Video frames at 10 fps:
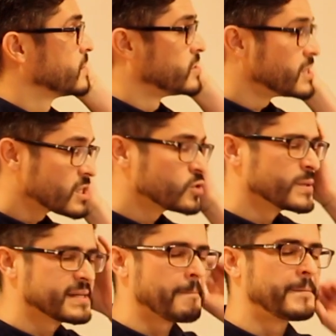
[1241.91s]
Jesus
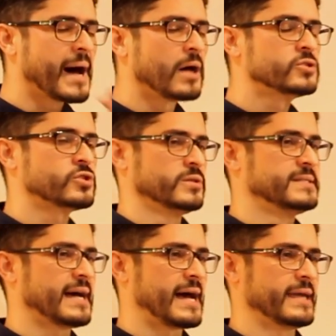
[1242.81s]
was about to
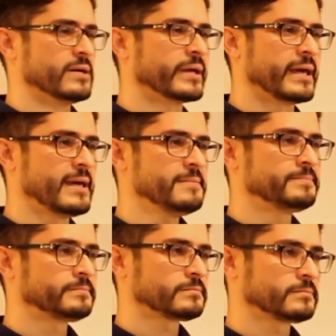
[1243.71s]
die,
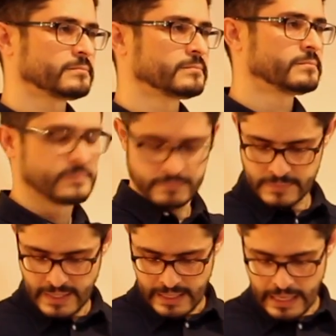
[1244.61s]
okay?
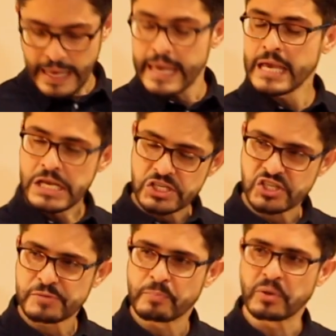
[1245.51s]

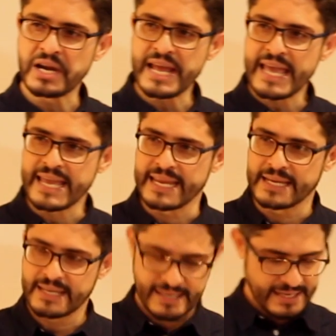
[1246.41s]
He's
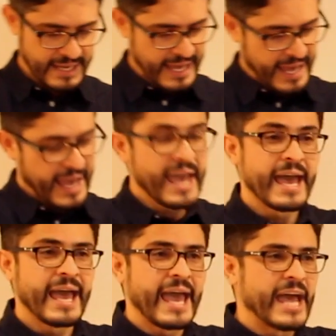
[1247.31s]
praying,
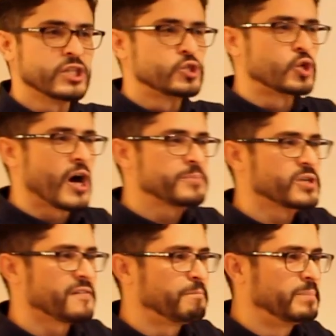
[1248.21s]
and
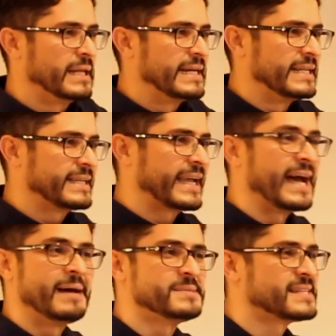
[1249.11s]
drops of blood
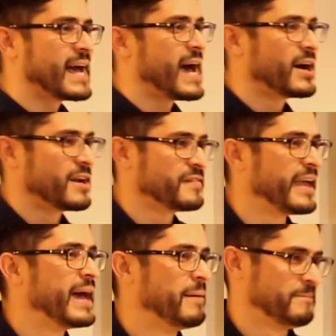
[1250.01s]
comes out
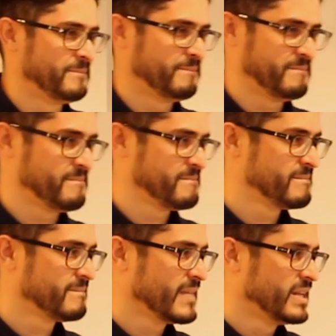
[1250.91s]
of him.
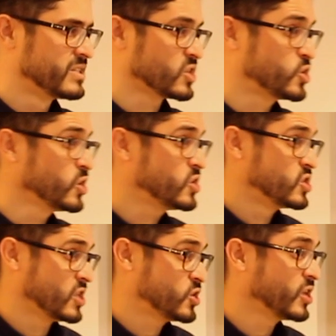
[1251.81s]
Just
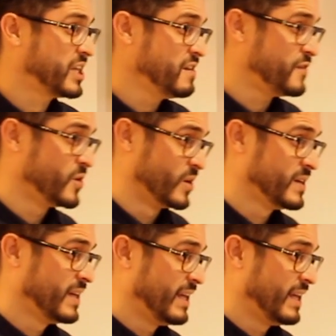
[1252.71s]
to give you